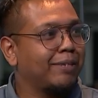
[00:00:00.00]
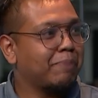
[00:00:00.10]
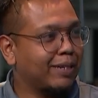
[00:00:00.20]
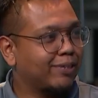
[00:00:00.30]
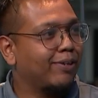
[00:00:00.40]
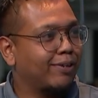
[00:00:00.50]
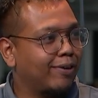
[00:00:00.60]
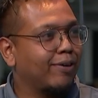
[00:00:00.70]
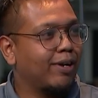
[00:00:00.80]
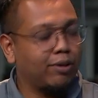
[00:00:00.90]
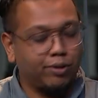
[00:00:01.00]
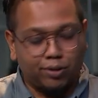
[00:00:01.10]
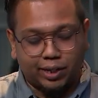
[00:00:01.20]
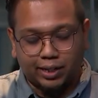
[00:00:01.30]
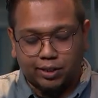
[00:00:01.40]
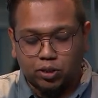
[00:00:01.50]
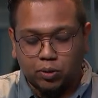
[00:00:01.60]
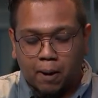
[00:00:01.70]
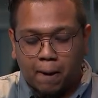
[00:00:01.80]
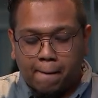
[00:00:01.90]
depends on how you look at it. So,